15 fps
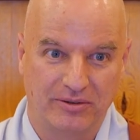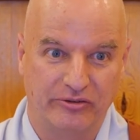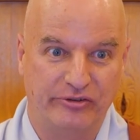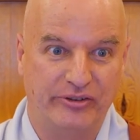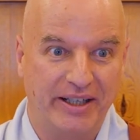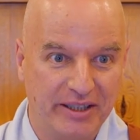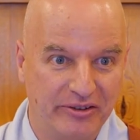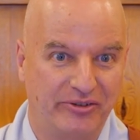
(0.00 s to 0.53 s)

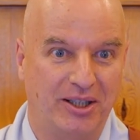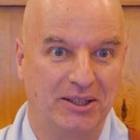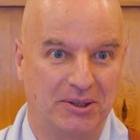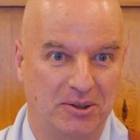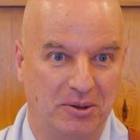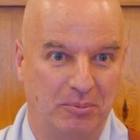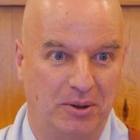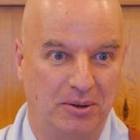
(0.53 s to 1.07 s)
Very
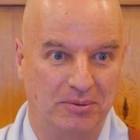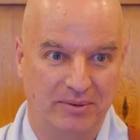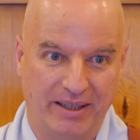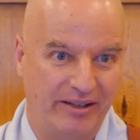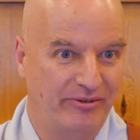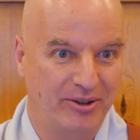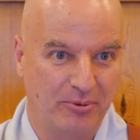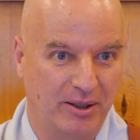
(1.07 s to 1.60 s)
vulnerable,
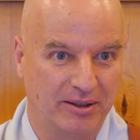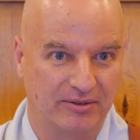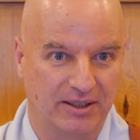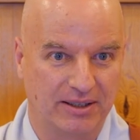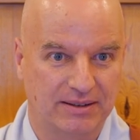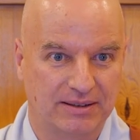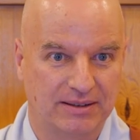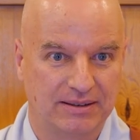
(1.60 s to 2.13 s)
every one of
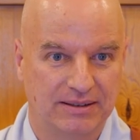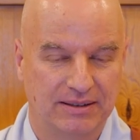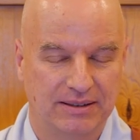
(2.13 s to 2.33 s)
us.